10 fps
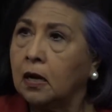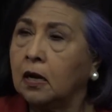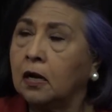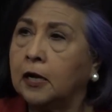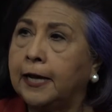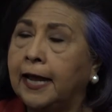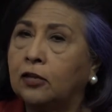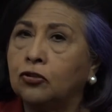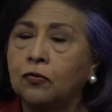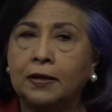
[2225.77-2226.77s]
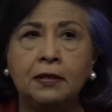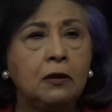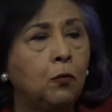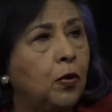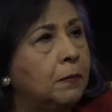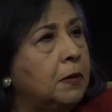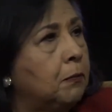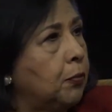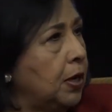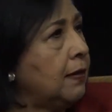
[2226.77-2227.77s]
Uh, and so I think women
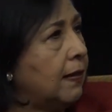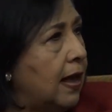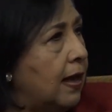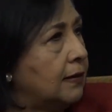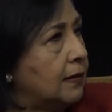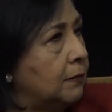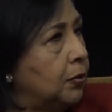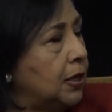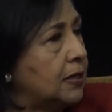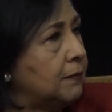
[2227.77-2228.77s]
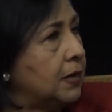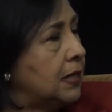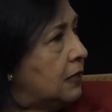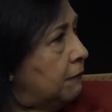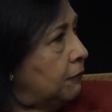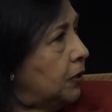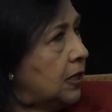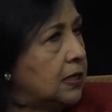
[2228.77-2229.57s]
bring that, bring something different.